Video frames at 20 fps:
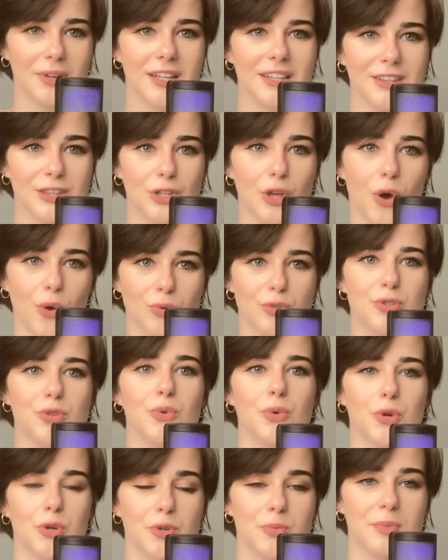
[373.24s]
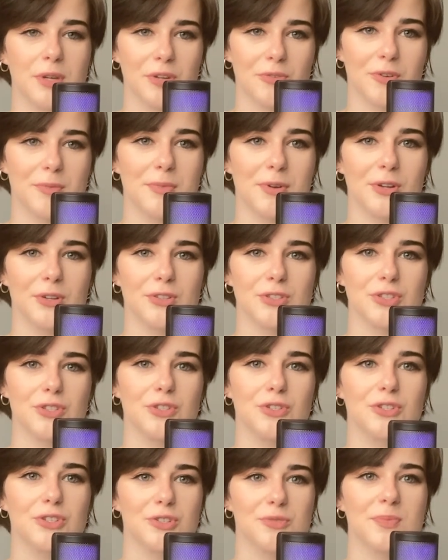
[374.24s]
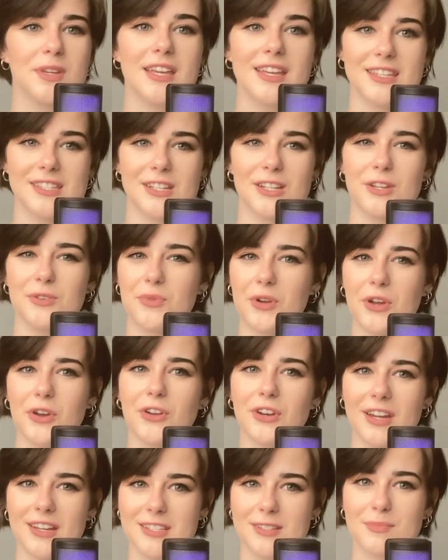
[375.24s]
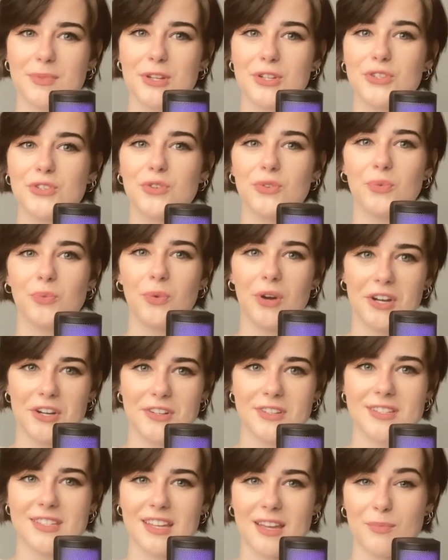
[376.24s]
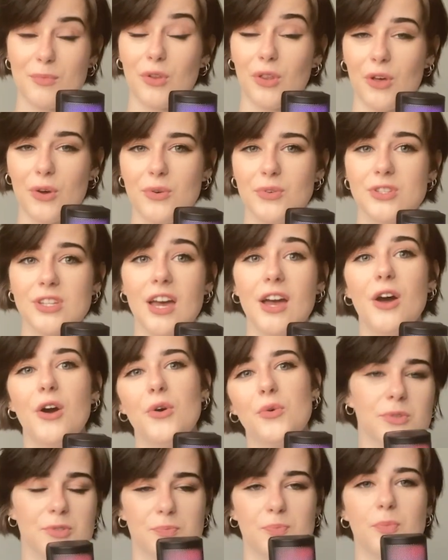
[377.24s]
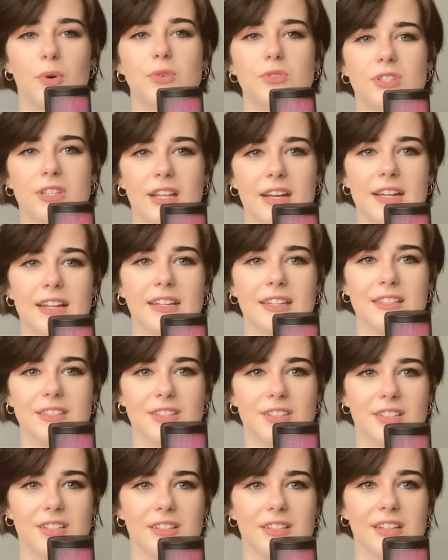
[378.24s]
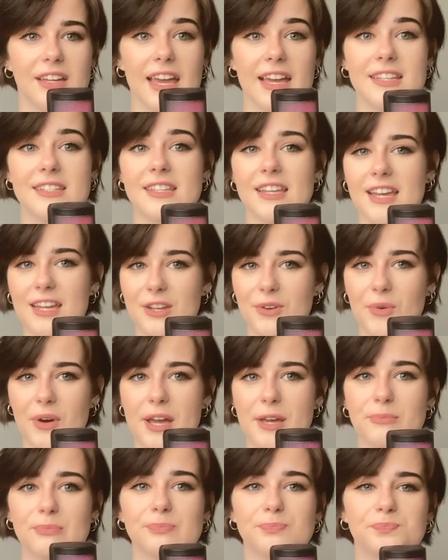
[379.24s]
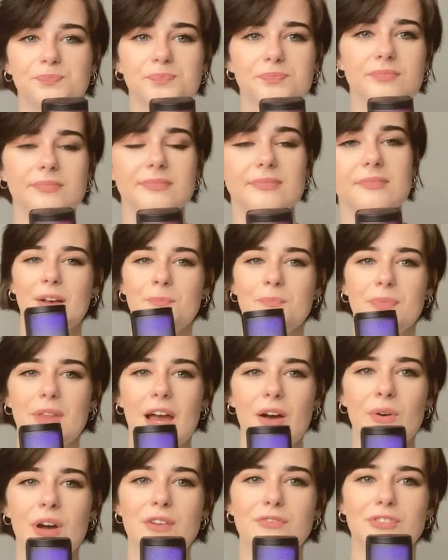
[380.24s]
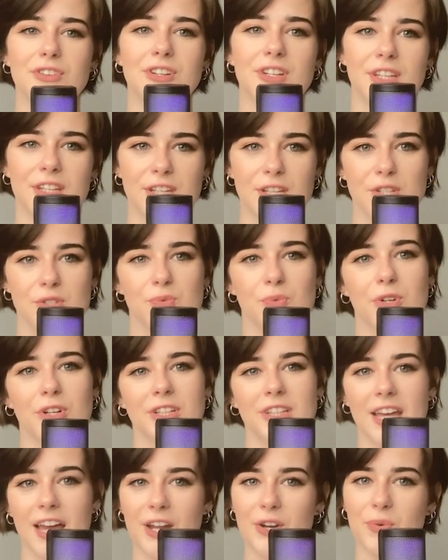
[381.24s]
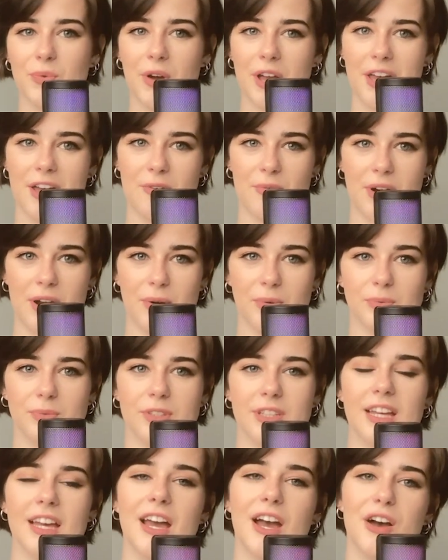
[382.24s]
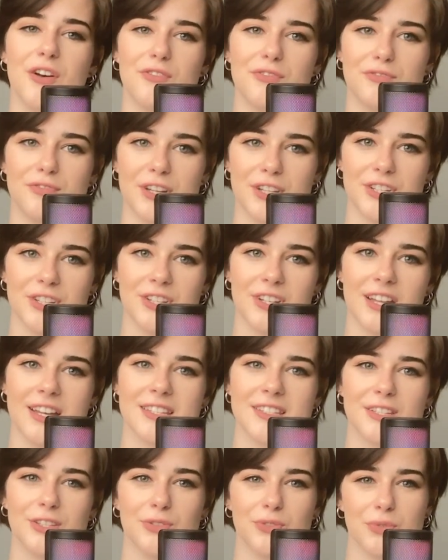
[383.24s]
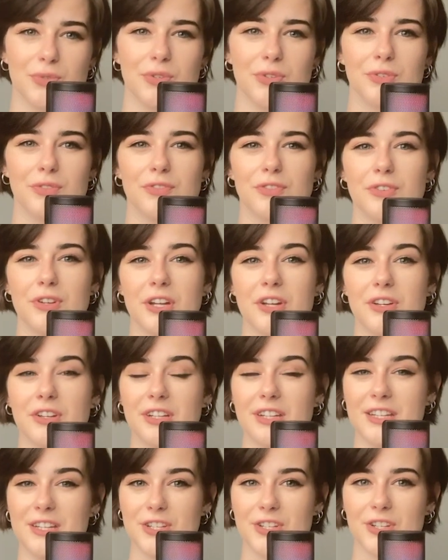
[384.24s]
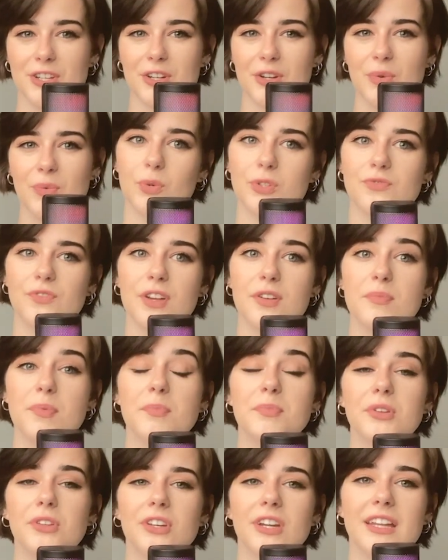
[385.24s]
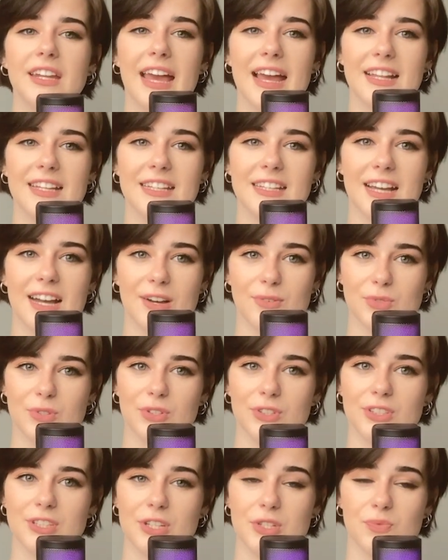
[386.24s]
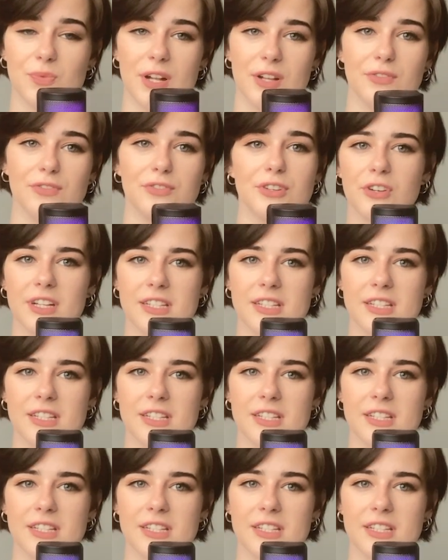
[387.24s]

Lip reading: those who could be criminals should just be easily recognizable and should wear the same clothes, which most likely the case anyway. However, this worked the other way around. Fashion as a tool for recognition was very popular in elite households as well. For